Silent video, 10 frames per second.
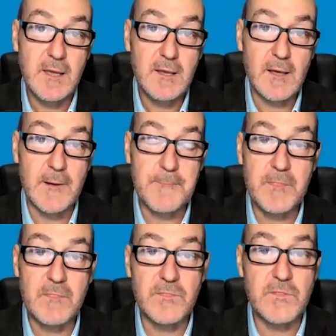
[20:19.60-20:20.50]

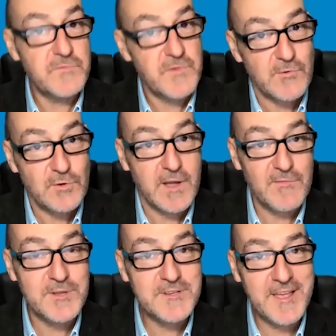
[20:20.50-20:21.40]
The federal
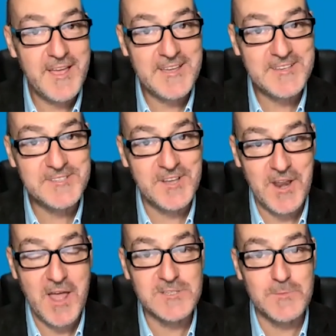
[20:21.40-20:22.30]
government has
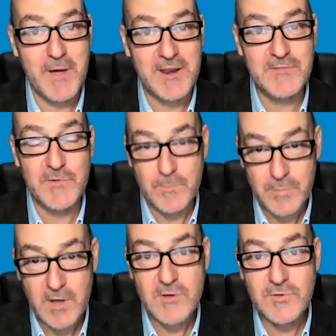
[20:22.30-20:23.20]
announced money for
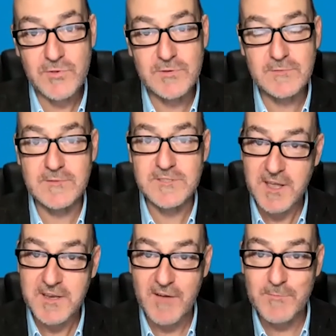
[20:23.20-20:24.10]
both. The
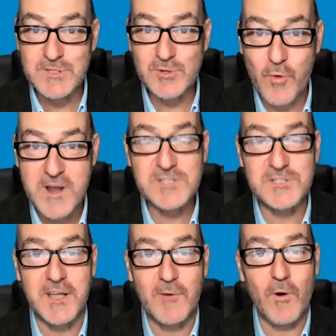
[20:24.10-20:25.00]
state government's
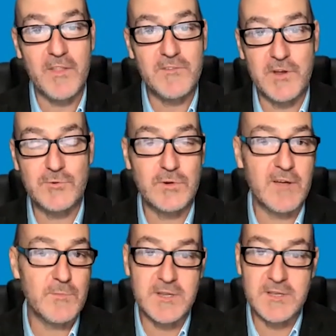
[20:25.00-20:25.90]
questioning why the federal
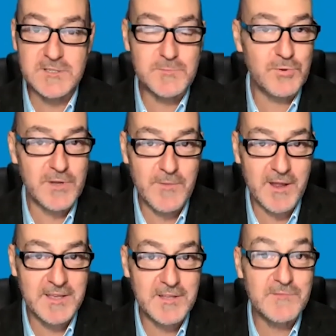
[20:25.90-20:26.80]
government is putting
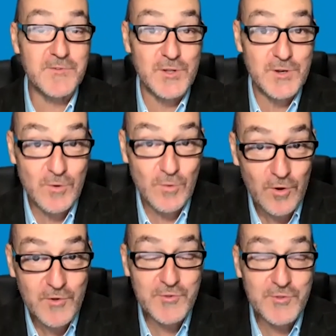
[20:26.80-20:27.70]
money in for the
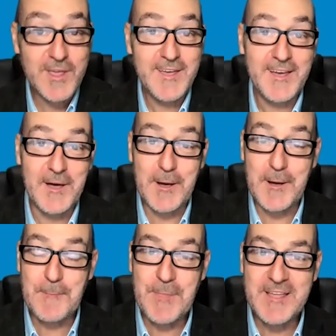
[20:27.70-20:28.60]
north.
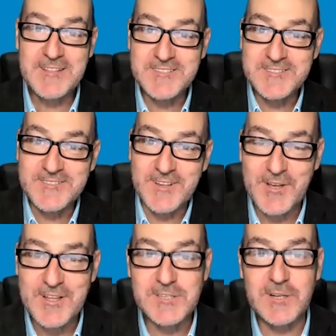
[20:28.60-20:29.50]
It's
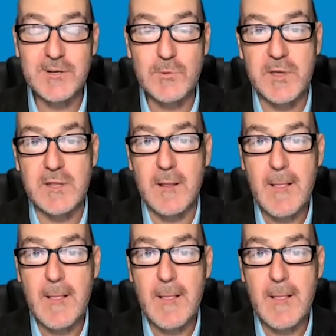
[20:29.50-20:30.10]
a little bit